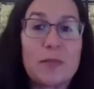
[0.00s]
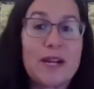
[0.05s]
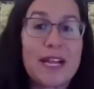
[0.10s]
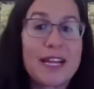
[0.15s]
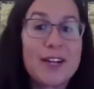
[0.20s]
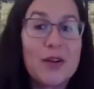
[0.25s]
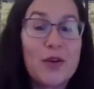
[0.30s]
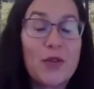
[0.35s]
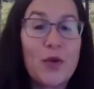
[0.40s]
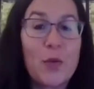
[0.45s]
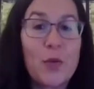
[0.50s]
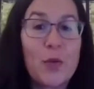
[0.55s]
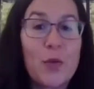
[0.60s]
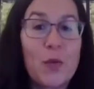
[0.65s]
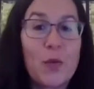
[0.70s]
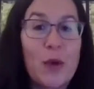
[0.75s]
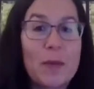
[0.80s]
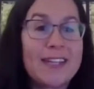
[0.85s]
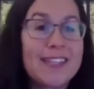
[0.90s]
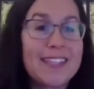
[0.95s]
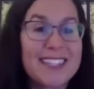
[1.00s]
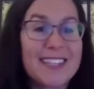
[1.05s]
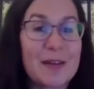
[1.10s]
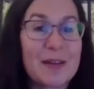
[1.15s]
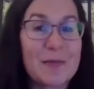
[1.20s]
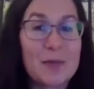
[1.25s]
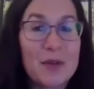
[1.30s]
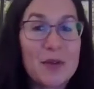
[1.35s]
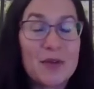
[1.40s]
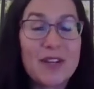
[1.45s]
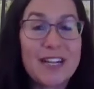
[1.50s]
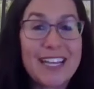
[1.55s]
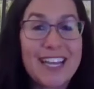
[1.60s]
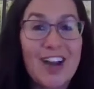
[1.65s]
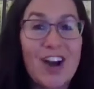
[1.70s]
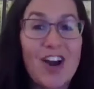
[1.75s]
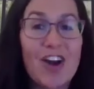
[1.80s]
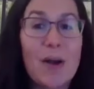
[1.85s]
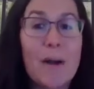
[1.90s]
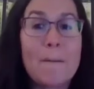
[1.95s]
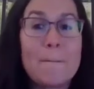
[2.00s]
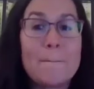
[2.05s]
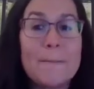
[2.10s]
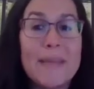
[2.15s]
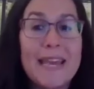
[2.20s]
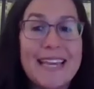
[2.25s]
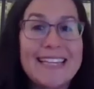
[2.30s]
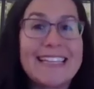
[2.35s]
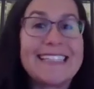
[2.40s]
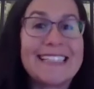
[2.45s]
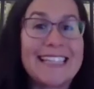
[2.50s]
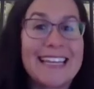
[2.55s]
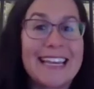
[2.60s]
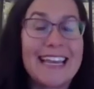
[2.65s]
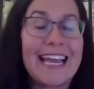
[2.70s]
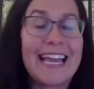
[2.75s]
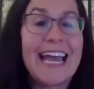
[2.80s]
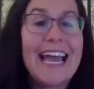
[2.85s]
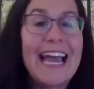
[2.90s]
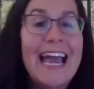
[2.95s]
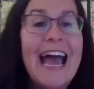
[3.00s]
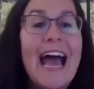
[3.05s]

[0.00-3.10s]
but I know the women in this community are amazing